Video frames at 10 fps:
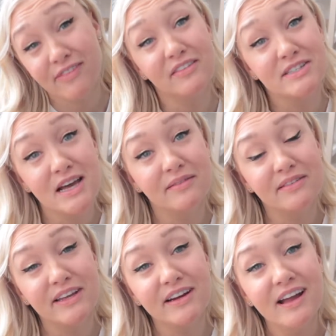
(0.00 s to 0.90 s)
favorite time
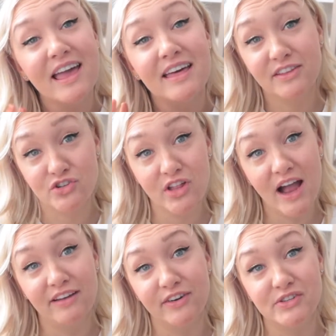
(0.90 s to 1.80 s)
of year, the
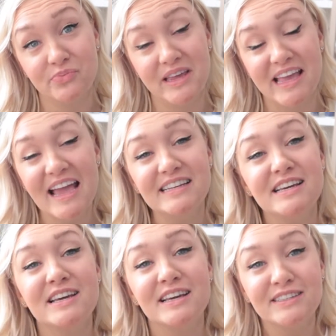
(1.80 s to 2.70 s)
July 1st weekend.